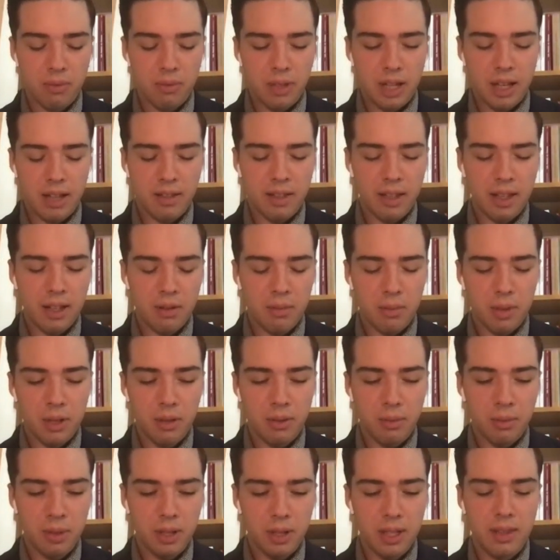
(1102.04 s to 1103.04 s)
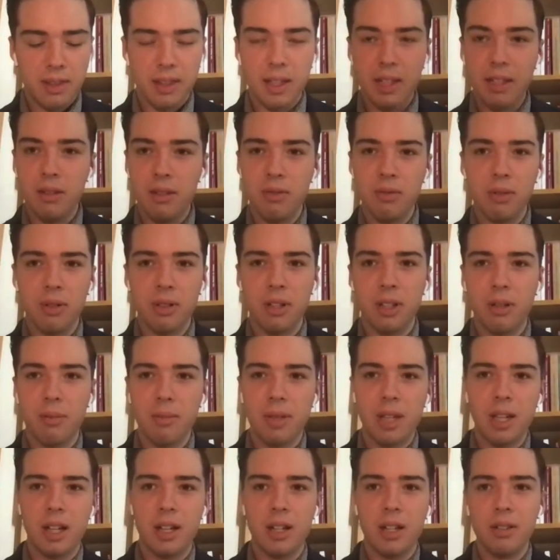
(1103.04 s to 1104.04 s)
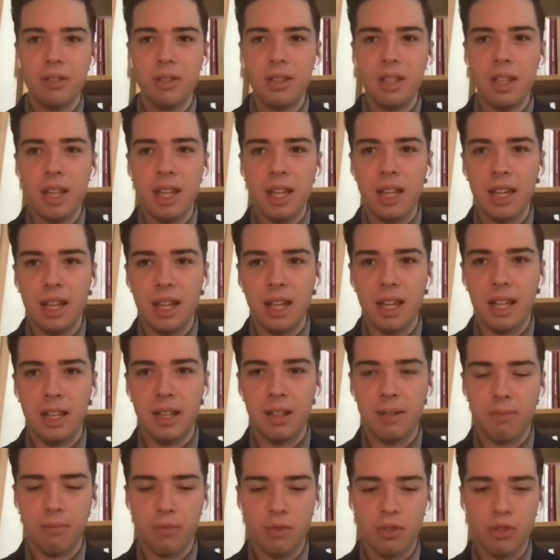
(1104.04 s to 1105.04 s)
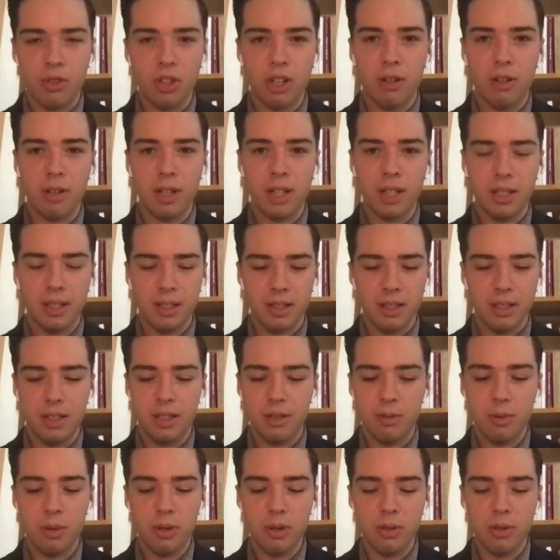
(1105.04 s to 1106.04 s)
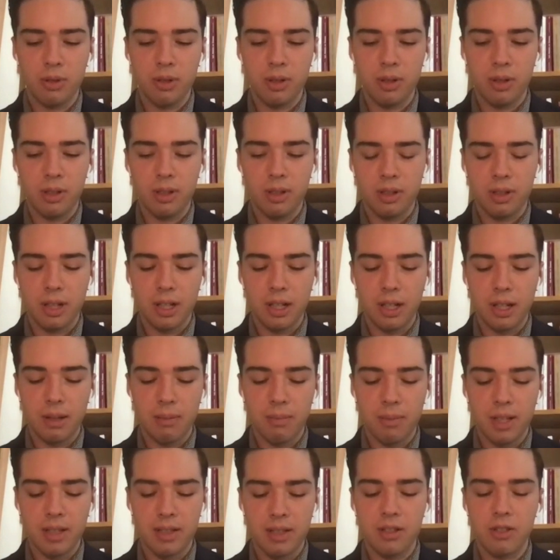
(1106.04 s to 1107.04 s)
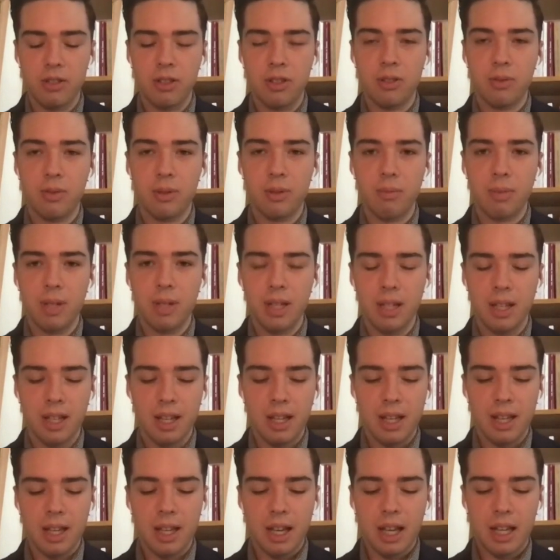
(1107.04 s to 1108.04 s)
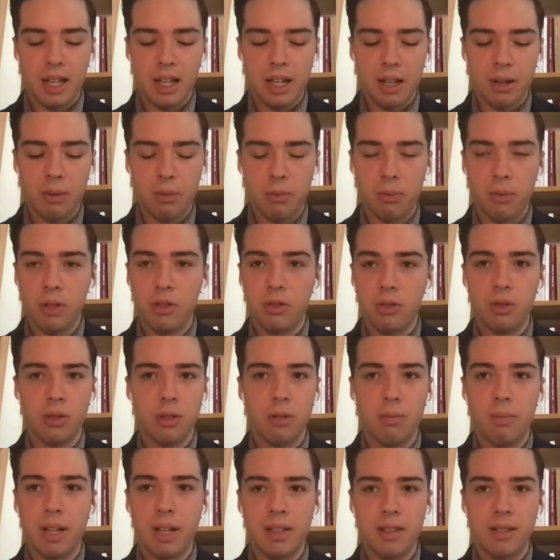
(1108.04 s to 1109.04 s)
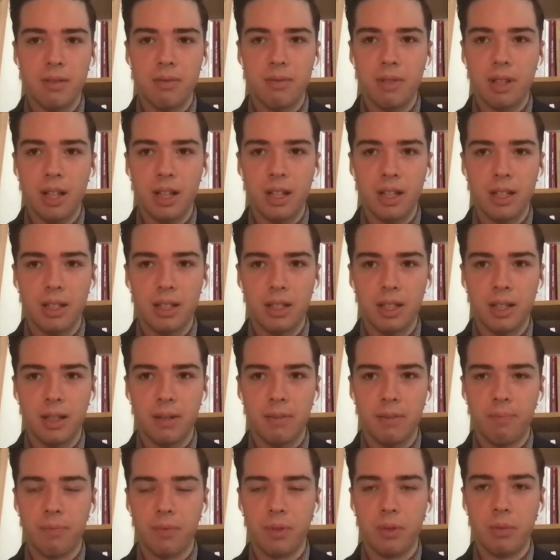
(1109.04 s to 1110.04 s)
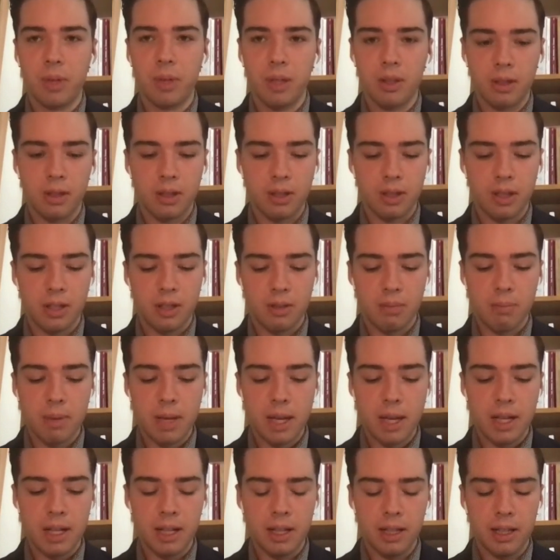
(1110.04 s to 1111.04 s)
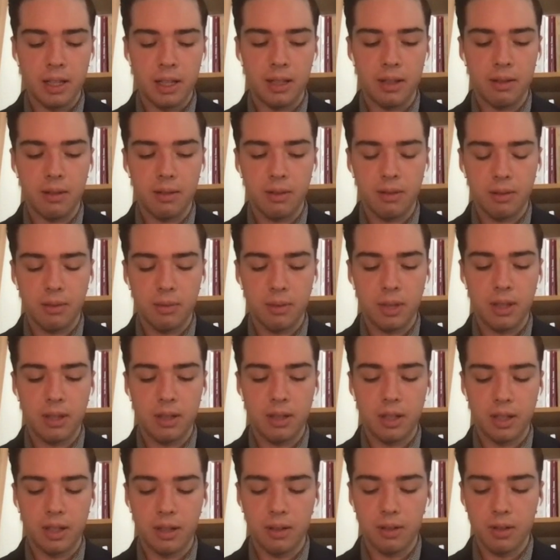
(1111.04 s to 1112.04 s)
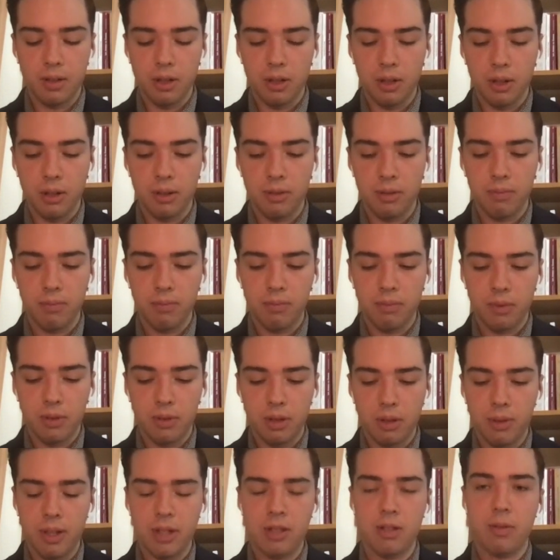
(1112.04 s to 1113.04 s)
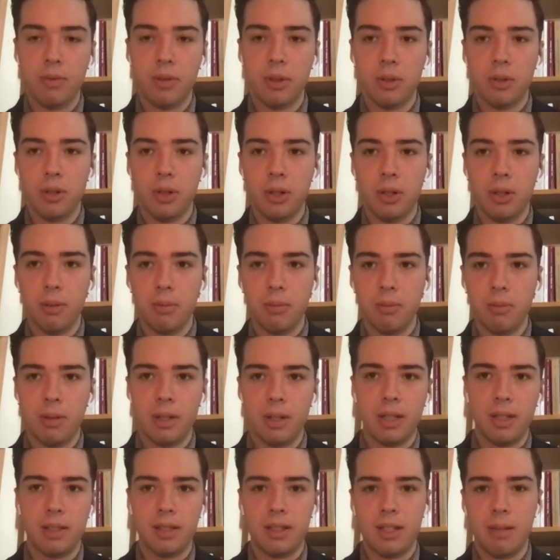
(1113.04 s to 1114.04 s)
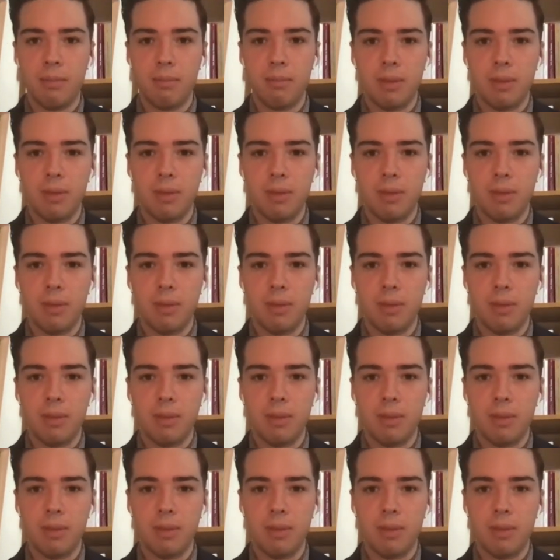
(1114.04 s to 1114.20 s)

Cathay, I want to really thank you for coming on today and sharing these beautiful messages with me. And I wish you the best of luck with this bill and with the rest of your term as an